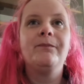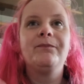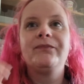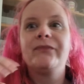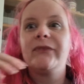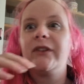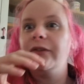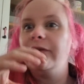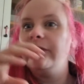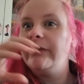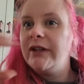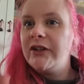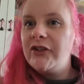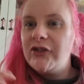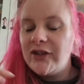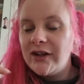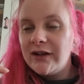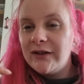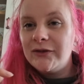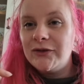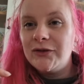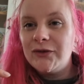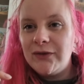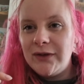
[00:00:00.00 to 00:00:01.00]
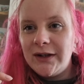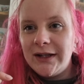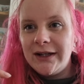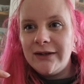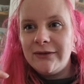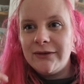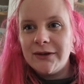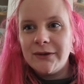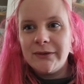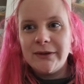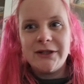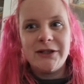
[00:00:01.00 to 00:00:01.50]
the fish sauce
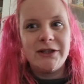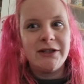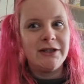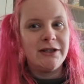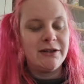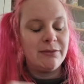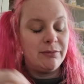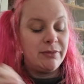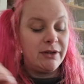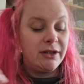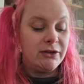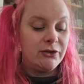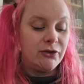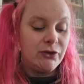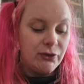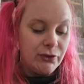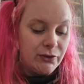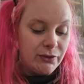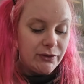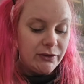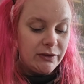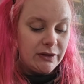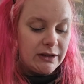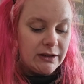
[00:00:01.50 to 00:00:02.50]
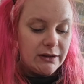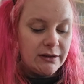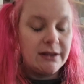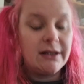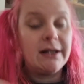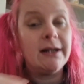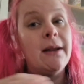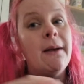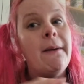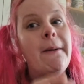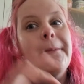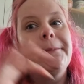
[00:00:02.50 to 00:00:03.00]
flavor, which is a bit saltier,
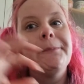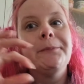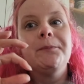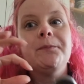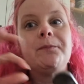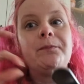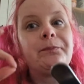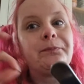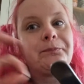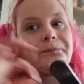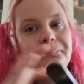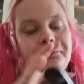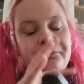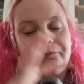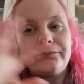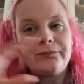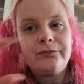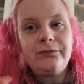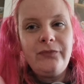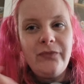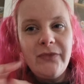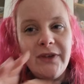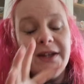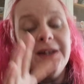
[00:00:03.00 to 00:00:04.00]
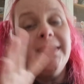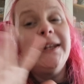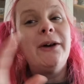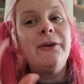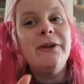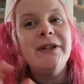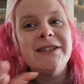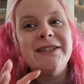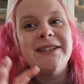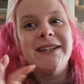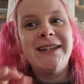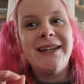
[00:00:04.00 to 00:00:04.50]
and now
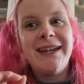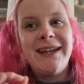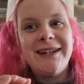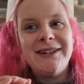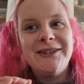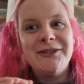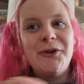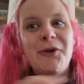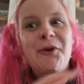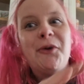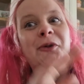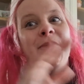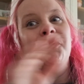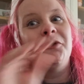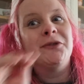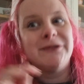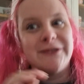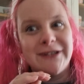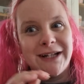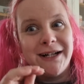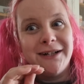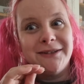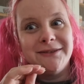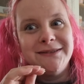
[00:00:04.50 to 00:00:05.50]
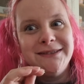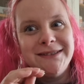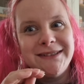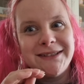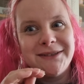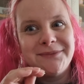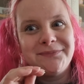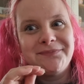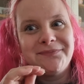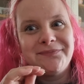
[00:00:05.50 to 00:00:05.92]
it's again all round.